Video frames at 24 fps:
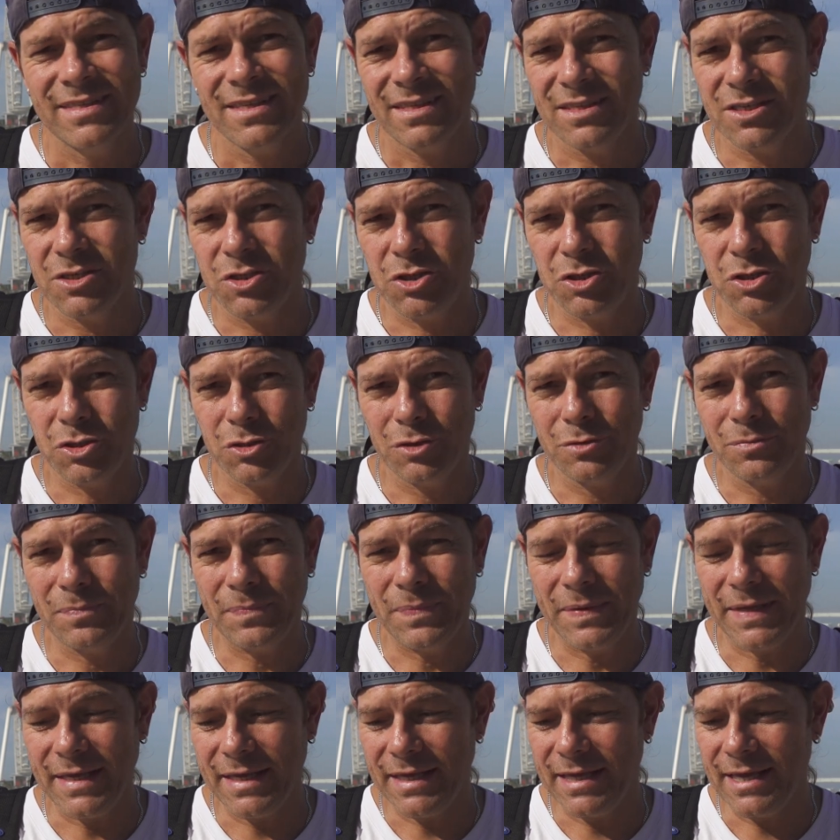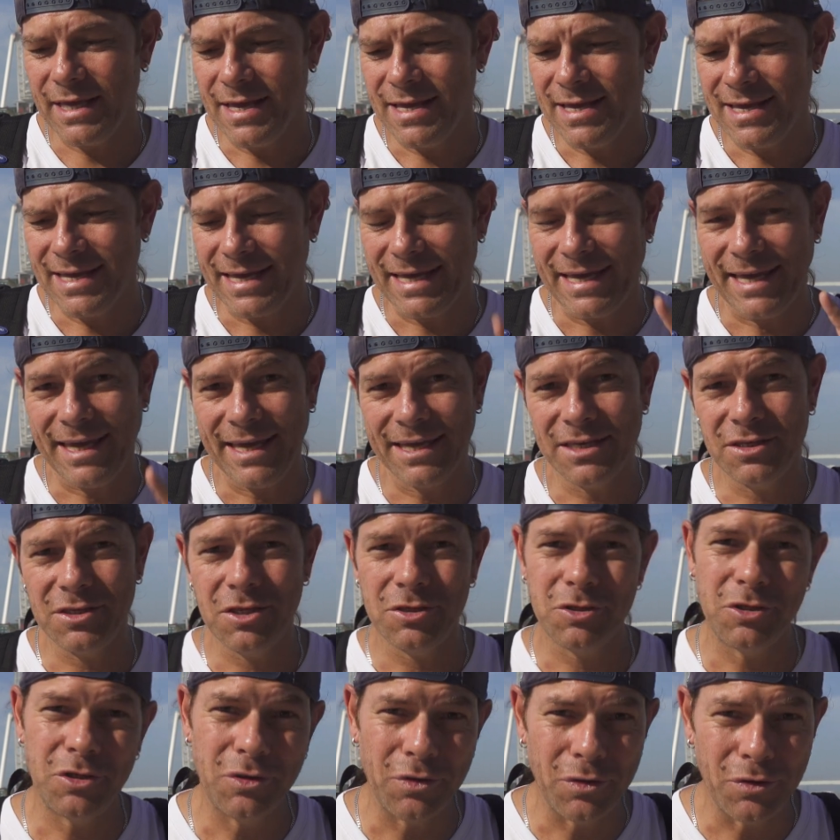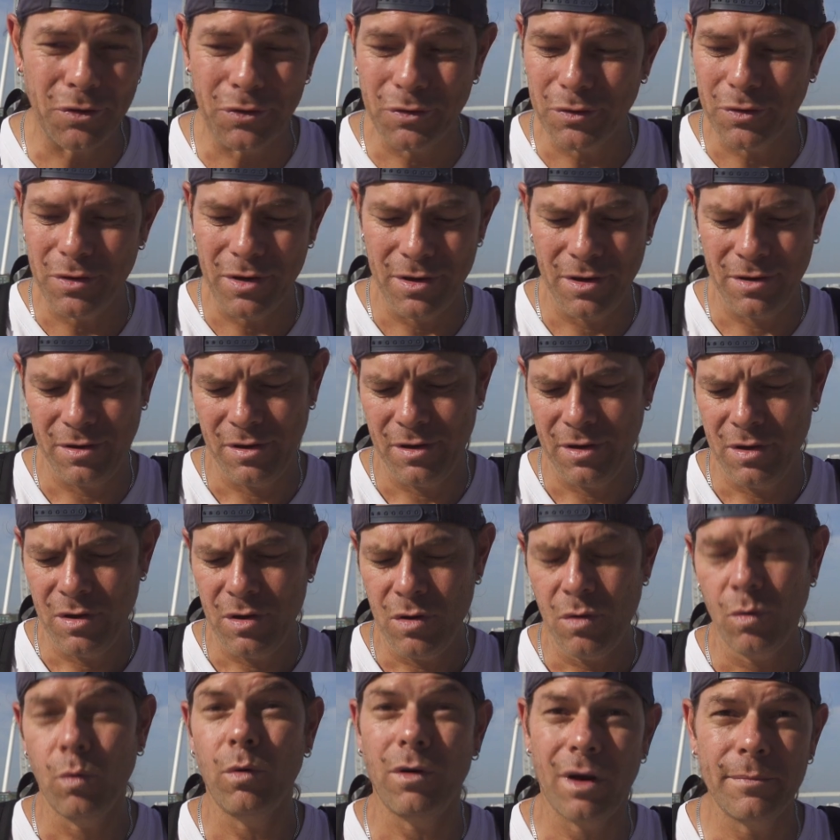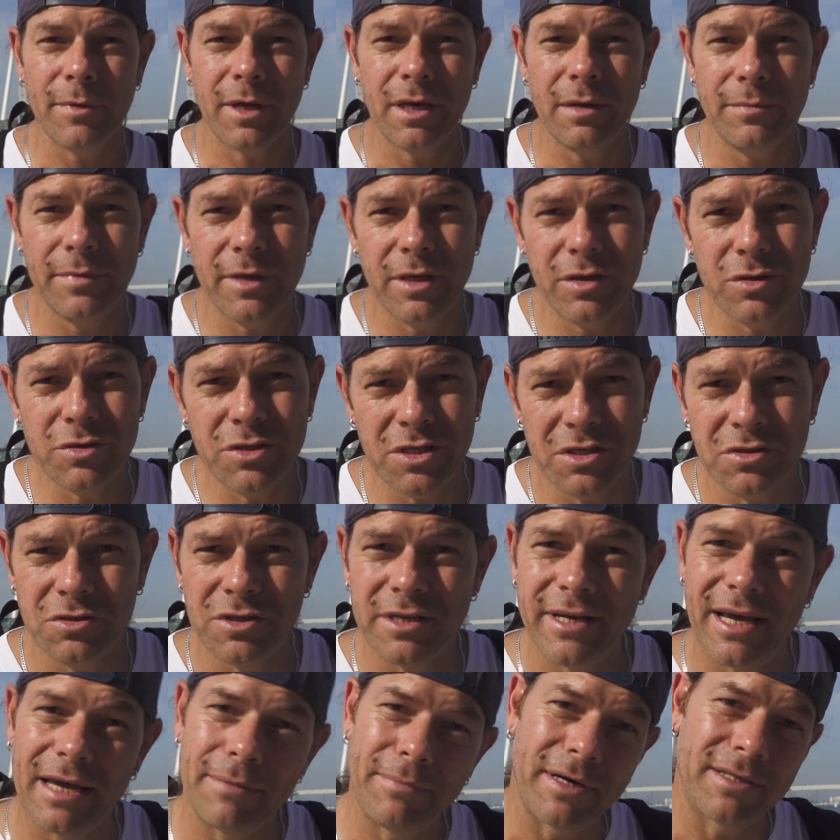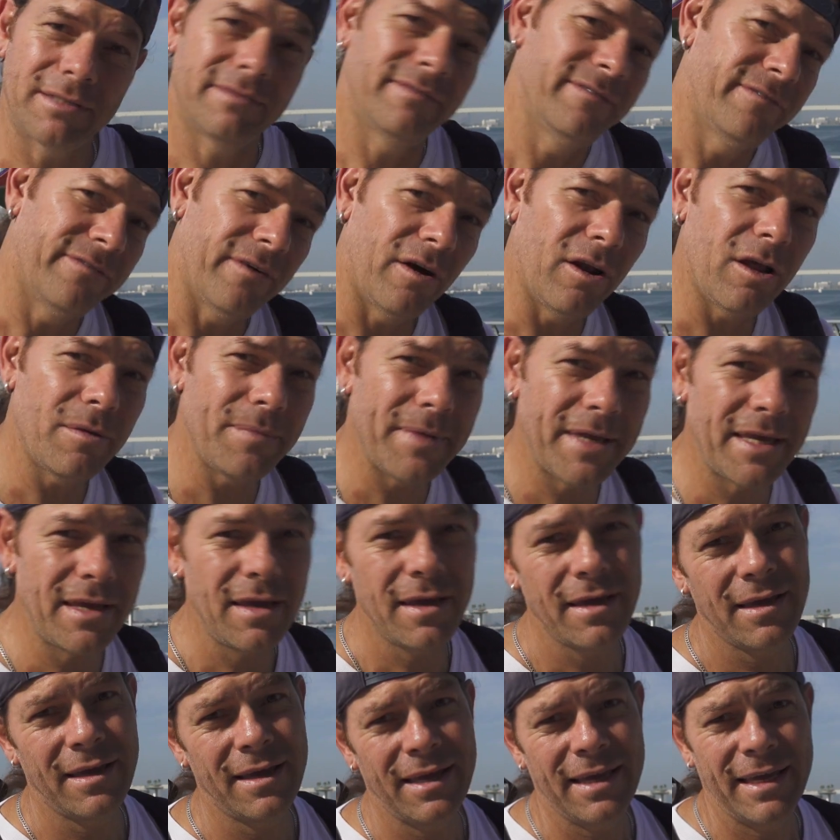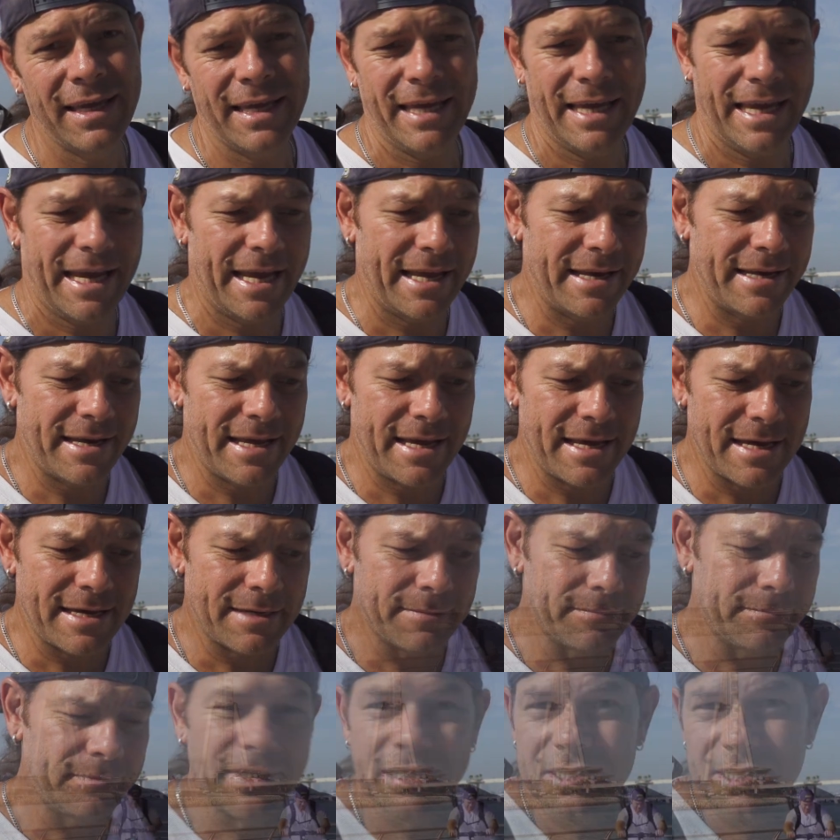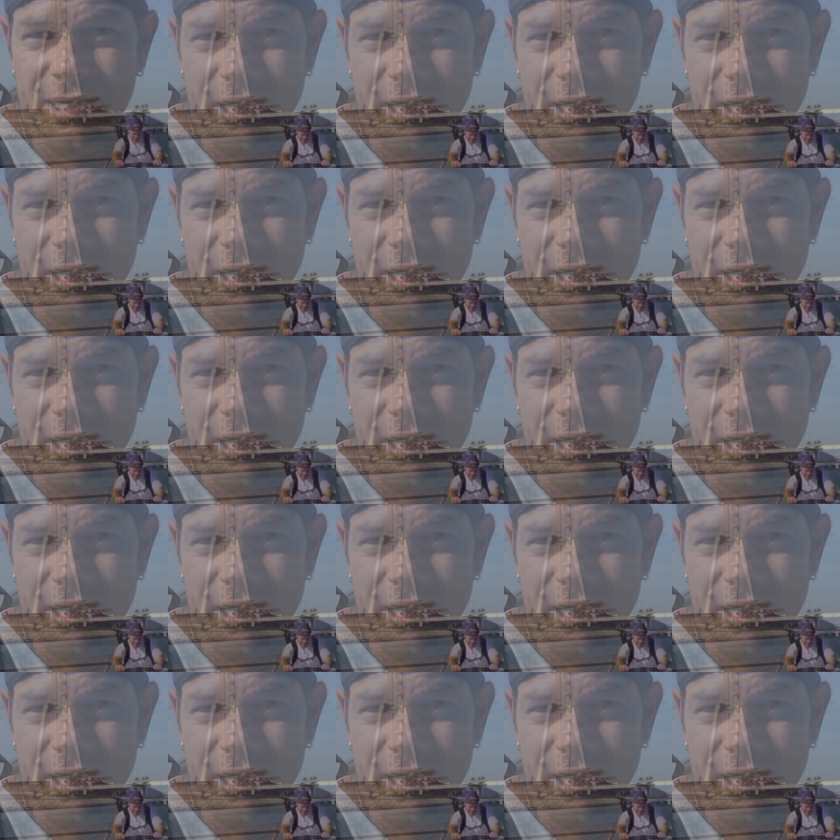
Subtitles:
this should be a hint to what I'm going to be using today, but follow me and let's